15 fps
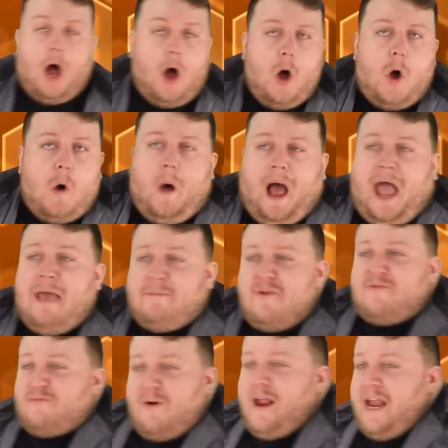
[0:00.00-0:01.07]
Oh, I'm
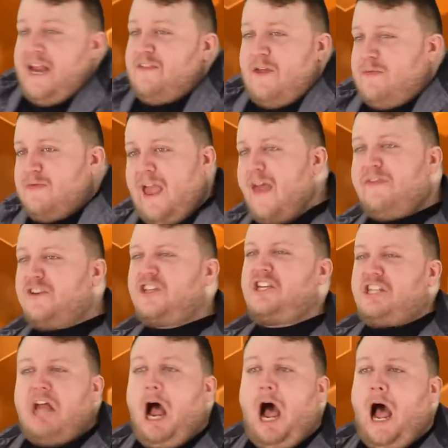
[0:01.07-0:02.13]
afraid the Death
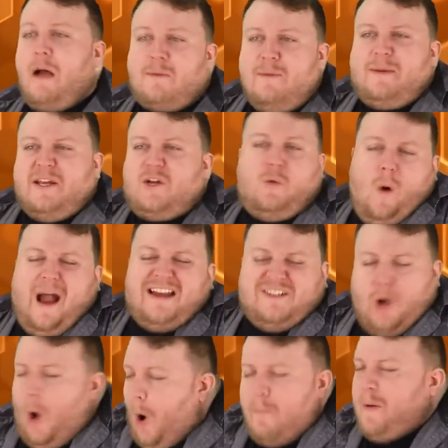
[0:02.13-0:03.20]
Star will be
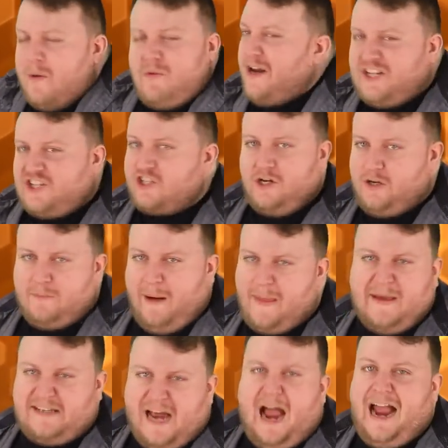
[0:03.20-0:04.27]
quite operational by
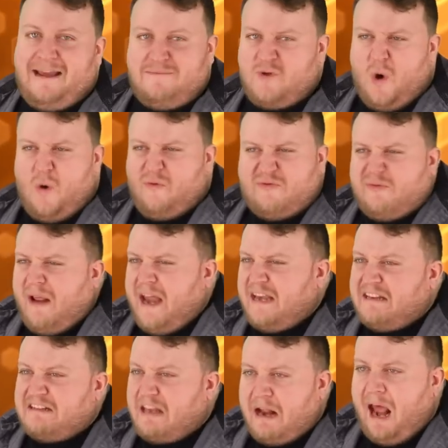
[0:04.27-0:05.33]
the time your
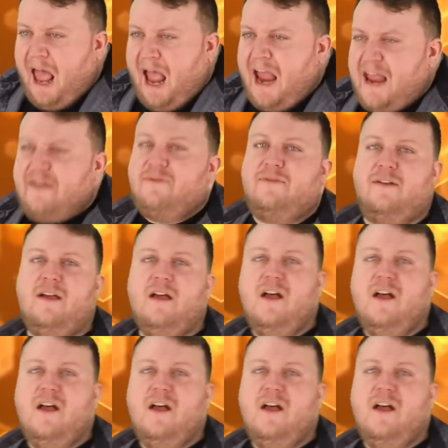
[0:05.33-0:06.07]
friends arrive.